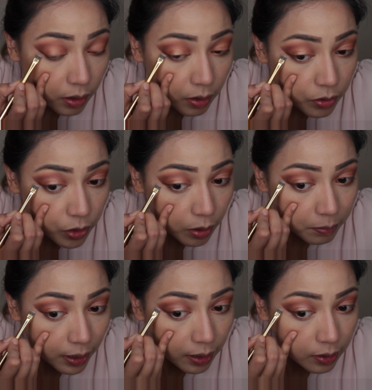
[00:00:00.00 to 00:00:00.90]
how
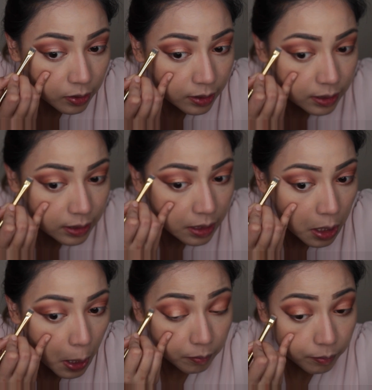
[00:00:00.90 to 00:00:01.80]
sharp that looks.
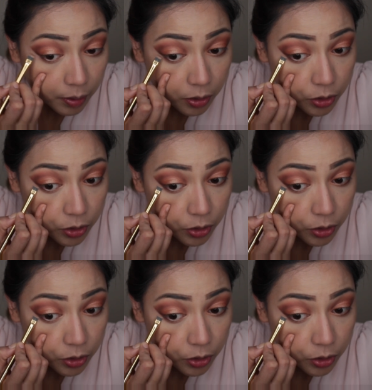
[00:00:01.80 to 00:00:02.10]
Make